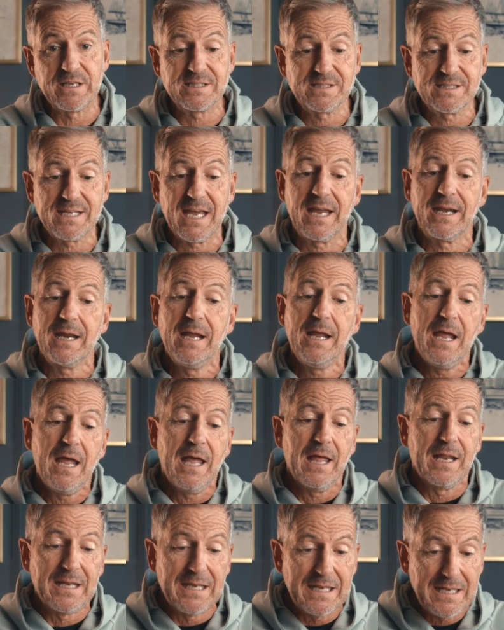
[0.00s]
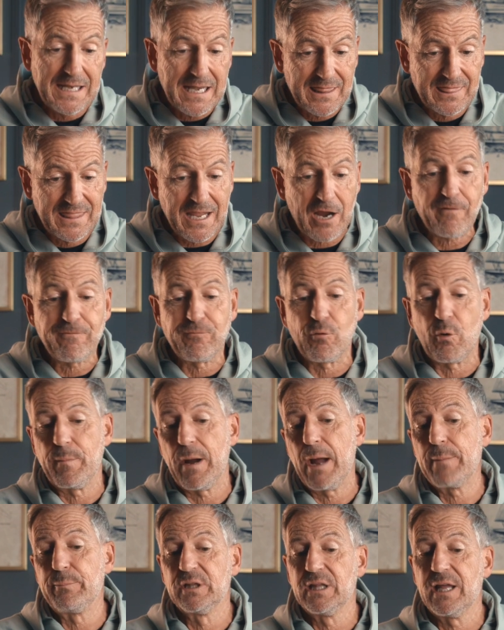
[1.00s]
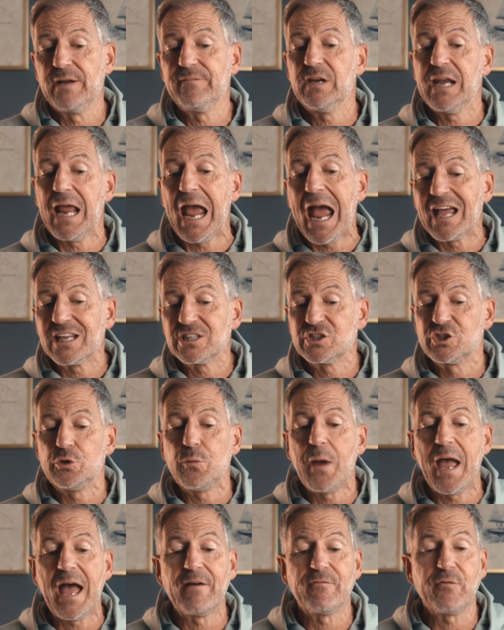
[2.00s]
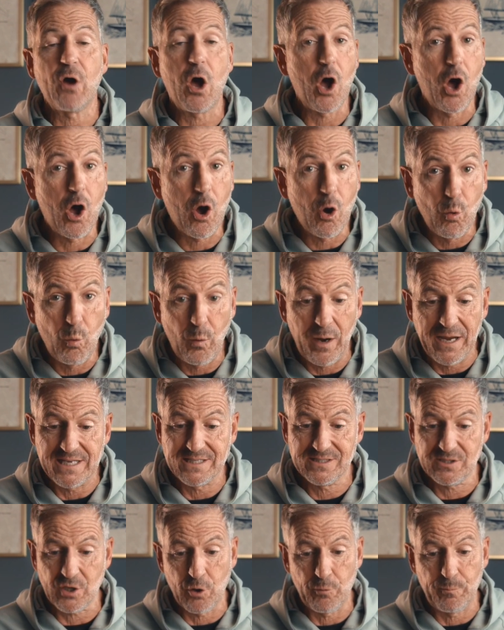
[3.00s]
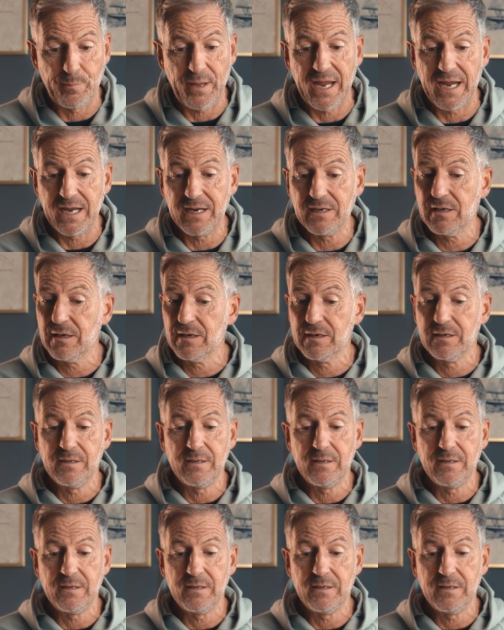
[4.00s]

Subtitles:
He said, therefore, my beloved, as you have always obeyed,